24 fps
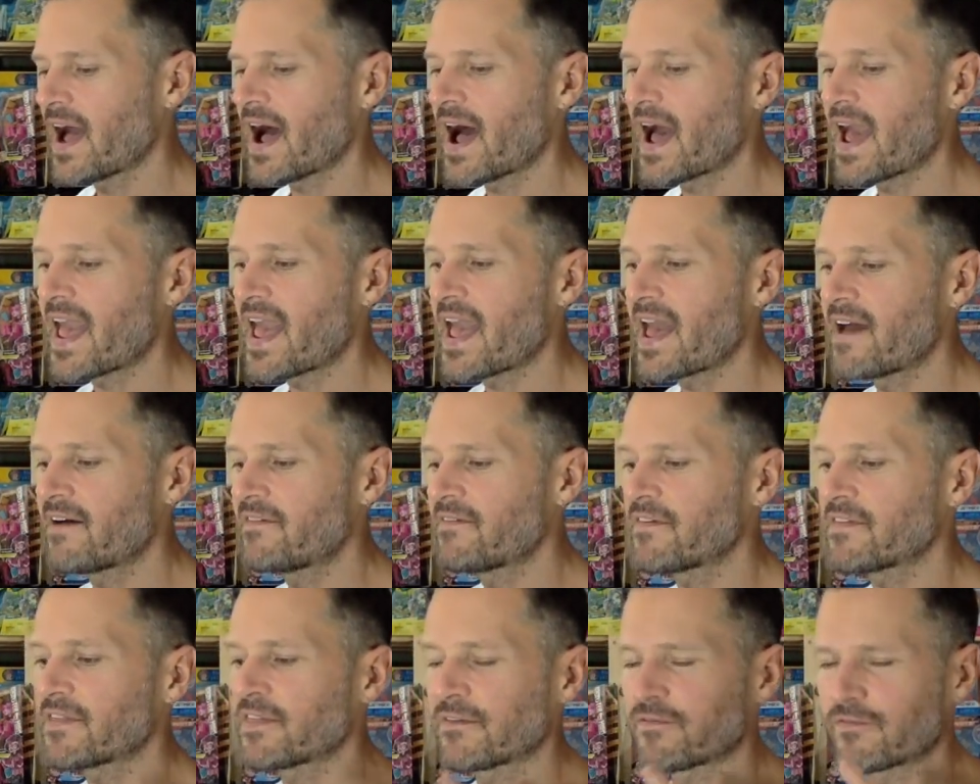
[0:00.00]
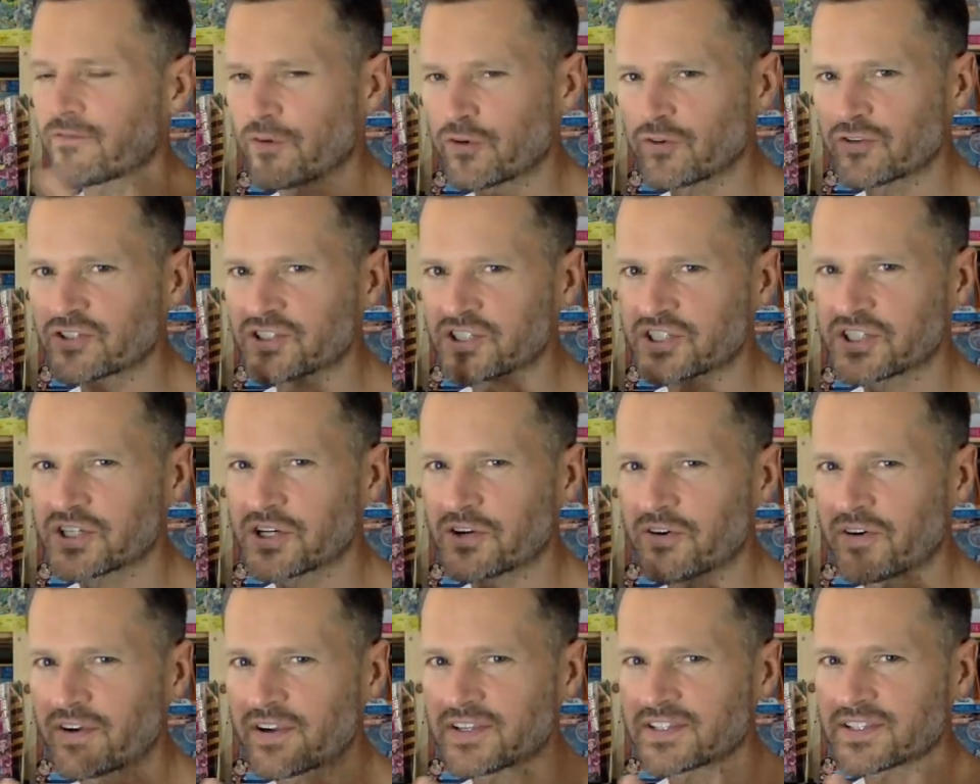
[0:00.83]
I have the first
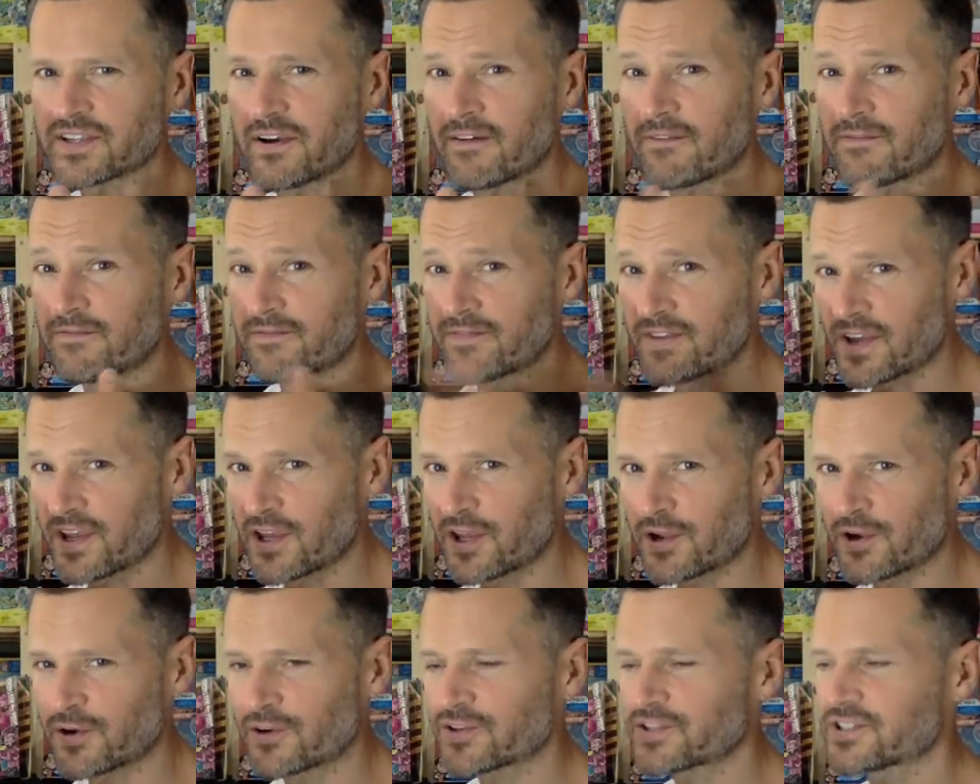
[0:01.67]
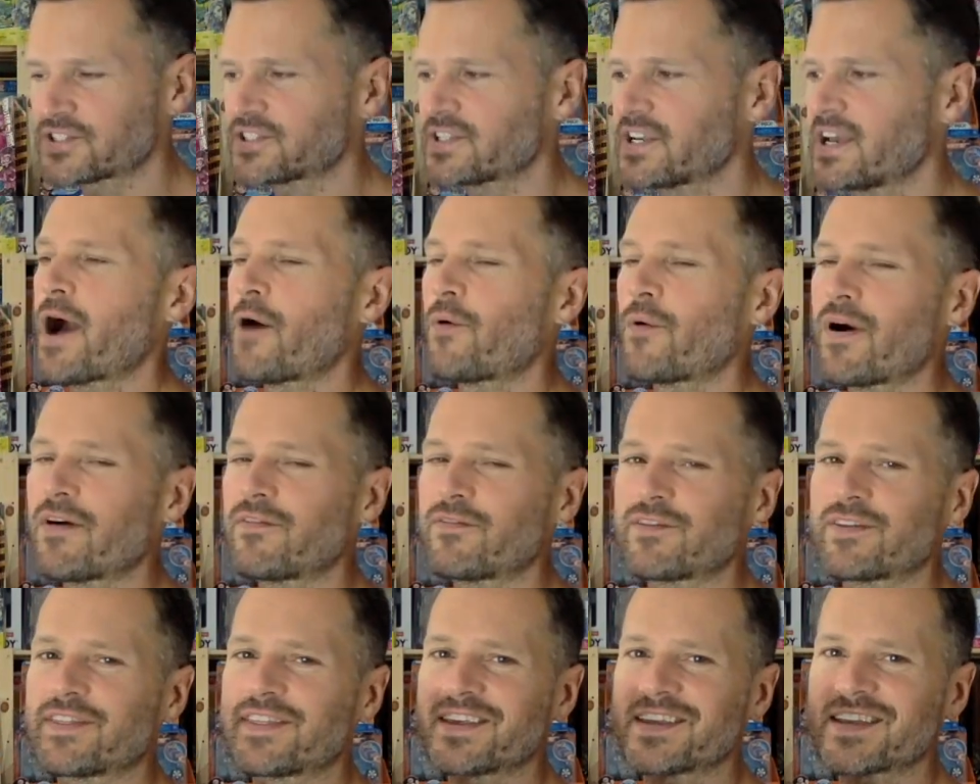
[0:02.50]
series of figures.
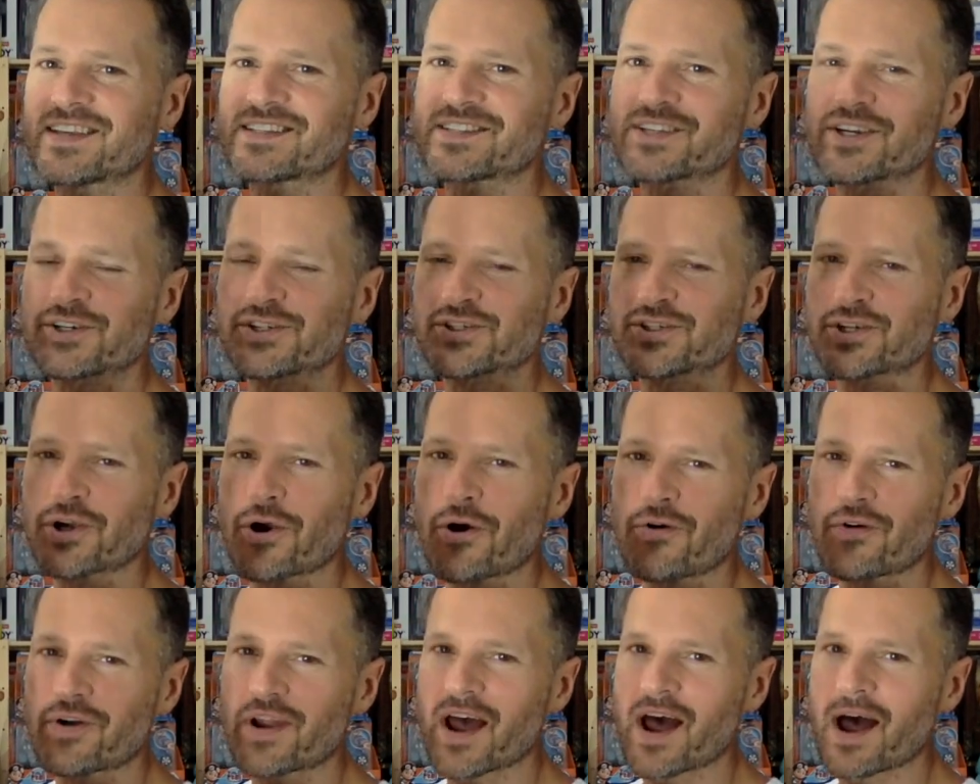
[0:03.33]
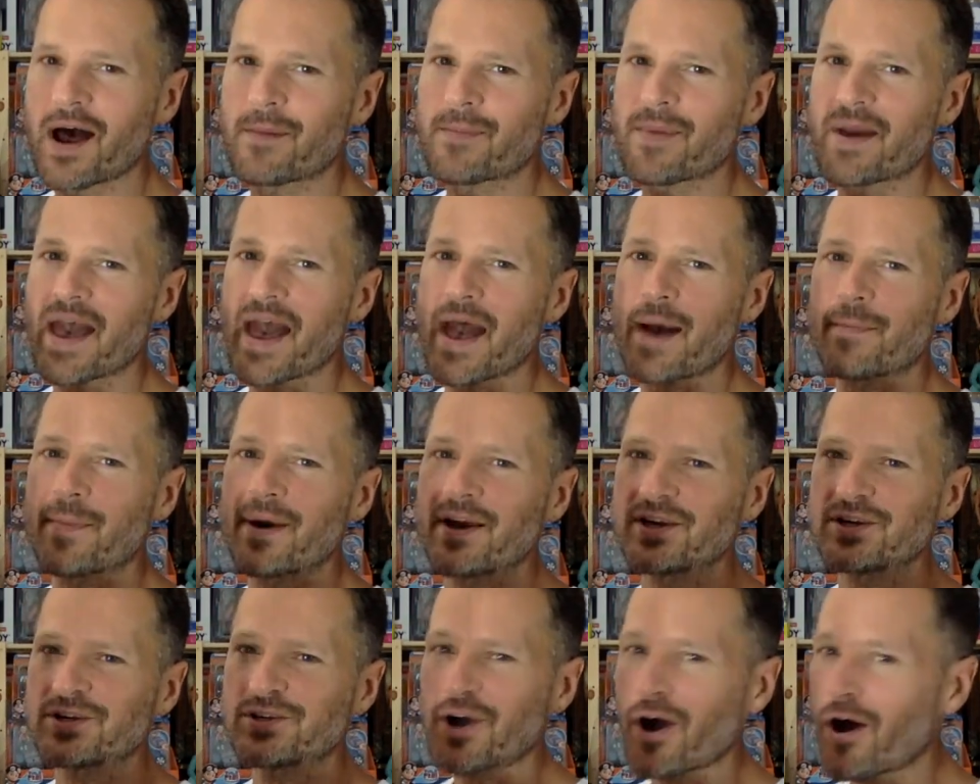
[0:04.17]
However, this showed up at
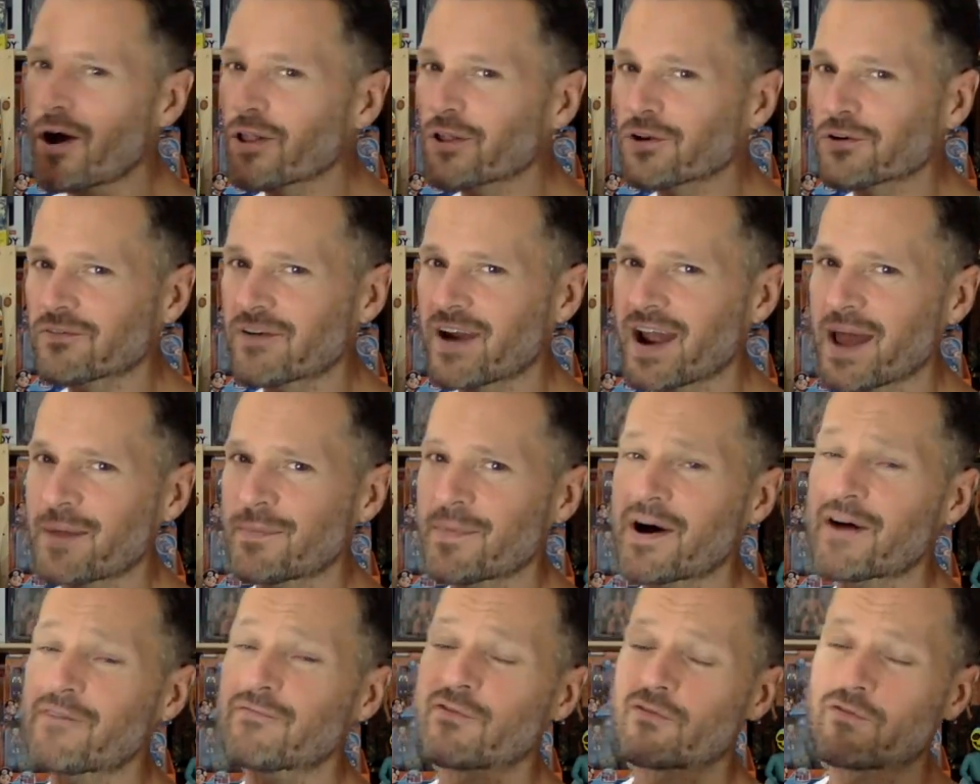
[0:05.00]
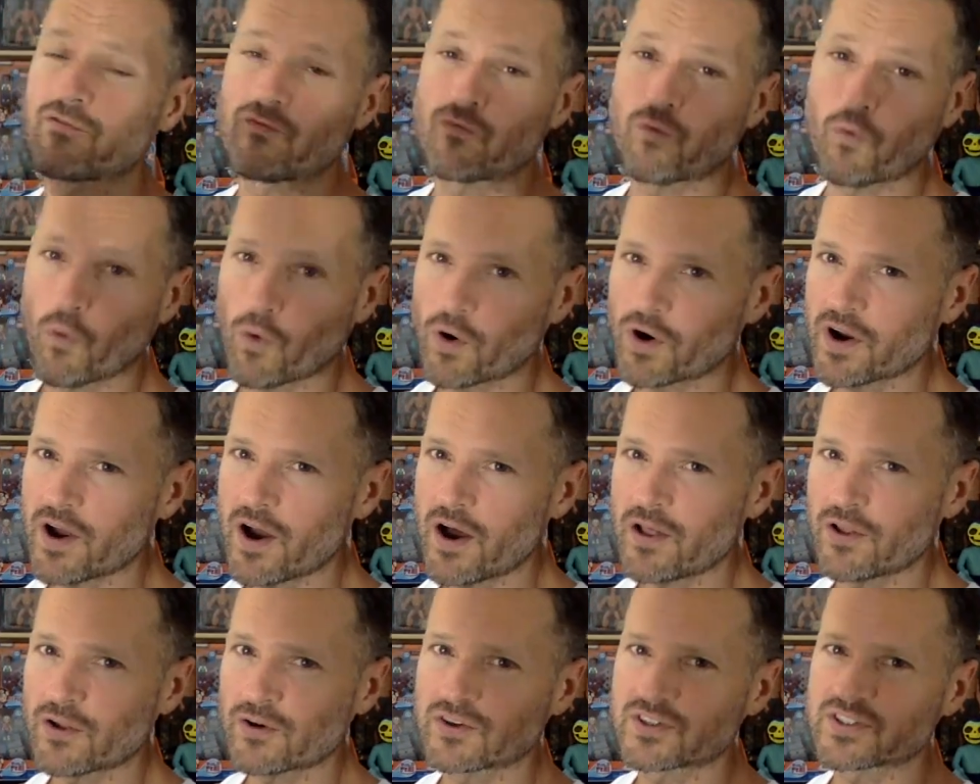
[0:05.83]
my Dollarama for
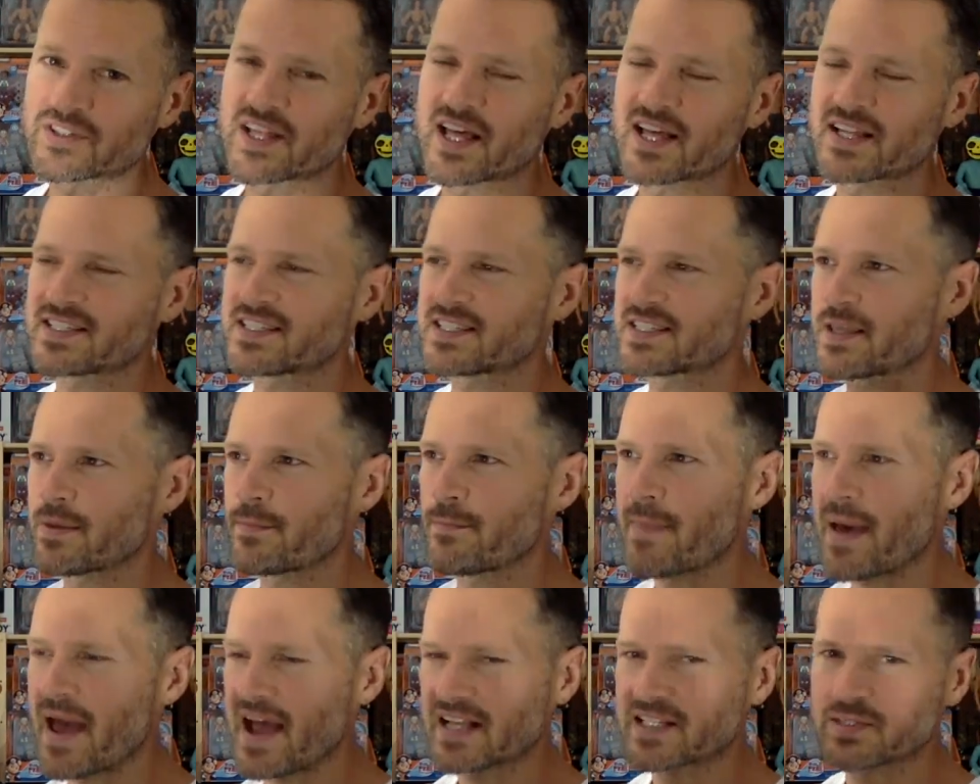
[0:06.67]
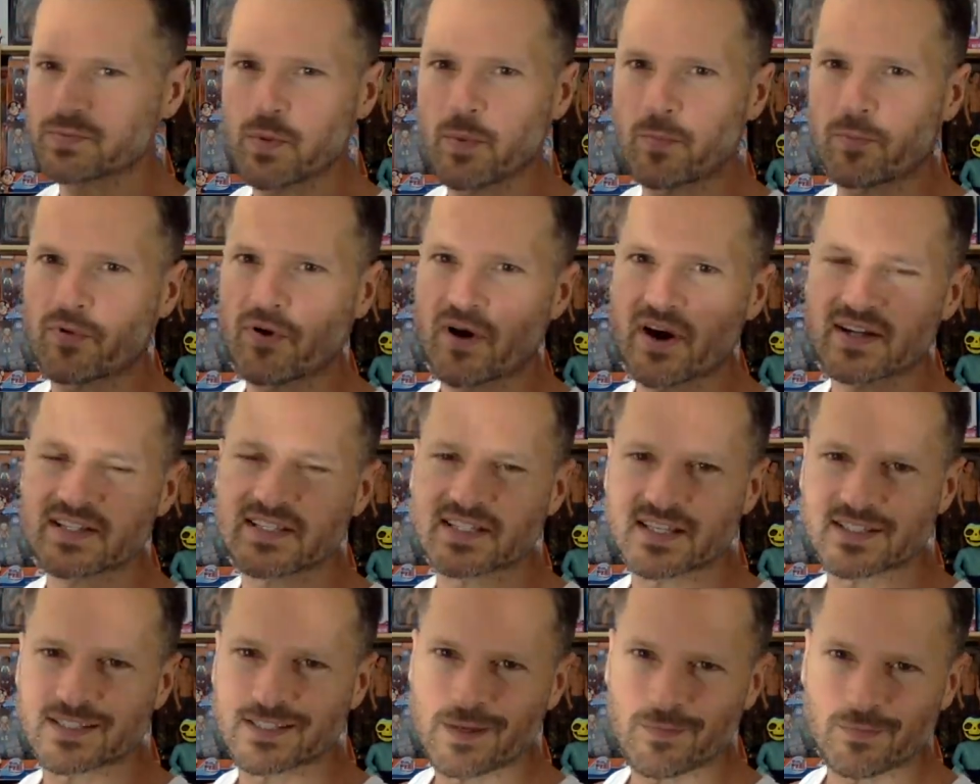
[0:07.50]
$4. That's the maximum price
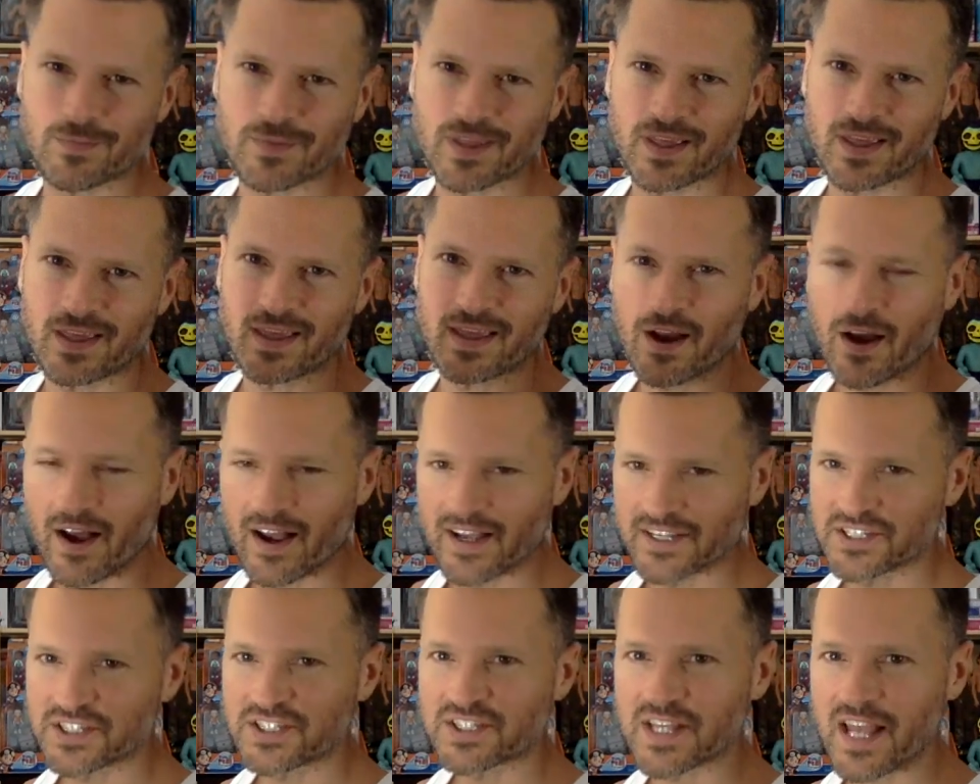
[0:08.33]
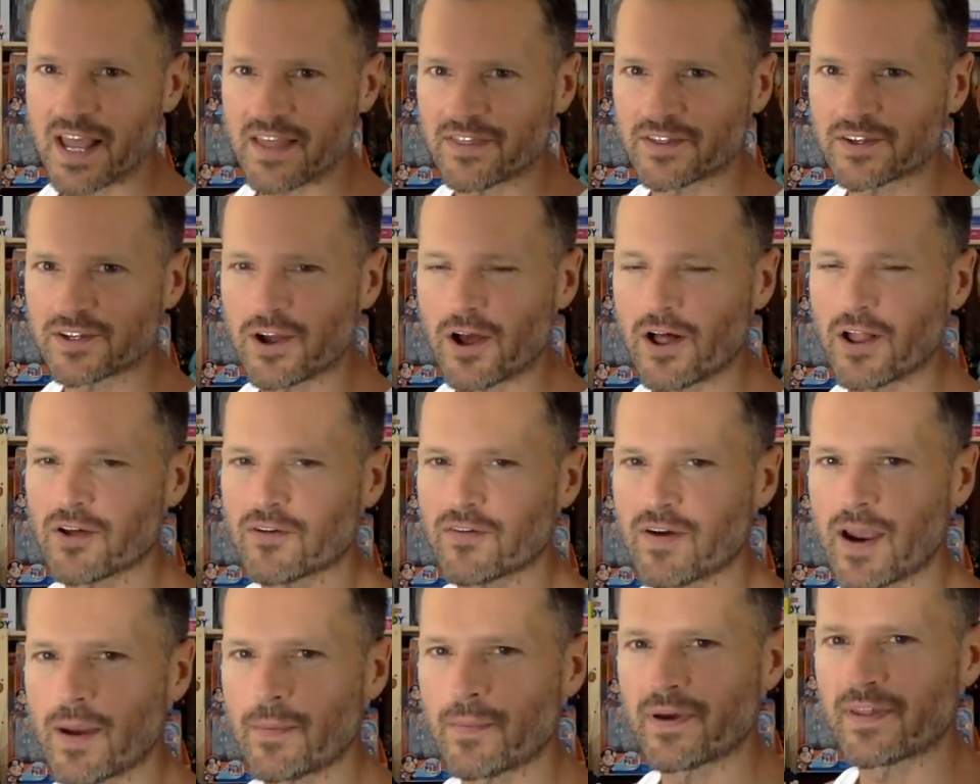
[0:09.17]
that something costs at the
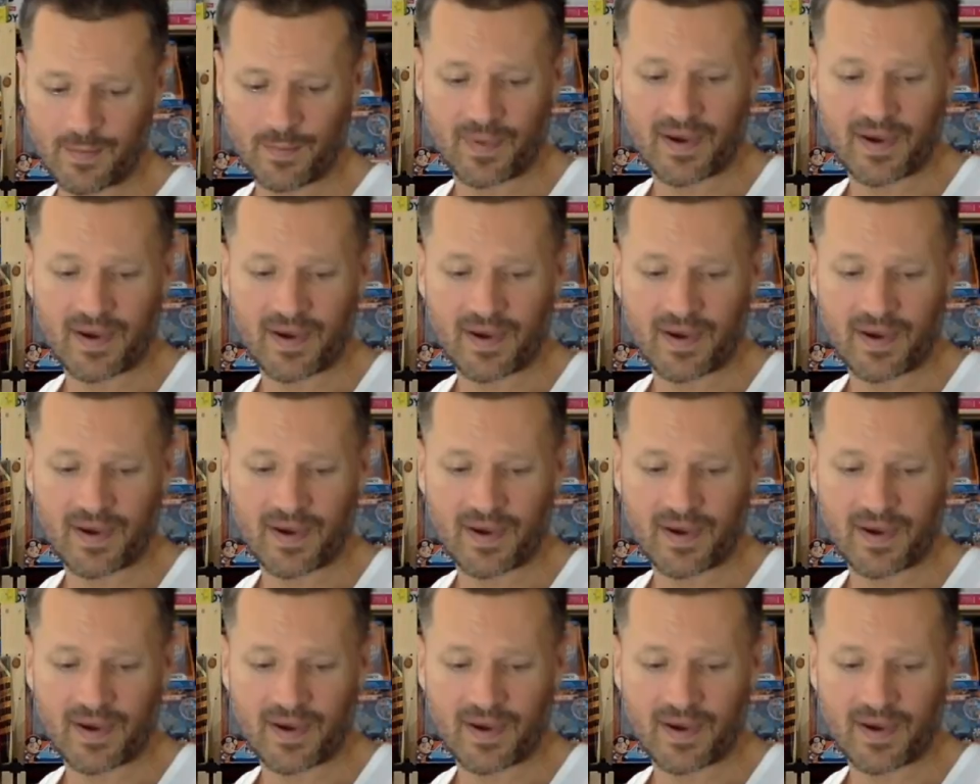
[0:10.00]
Dollarama.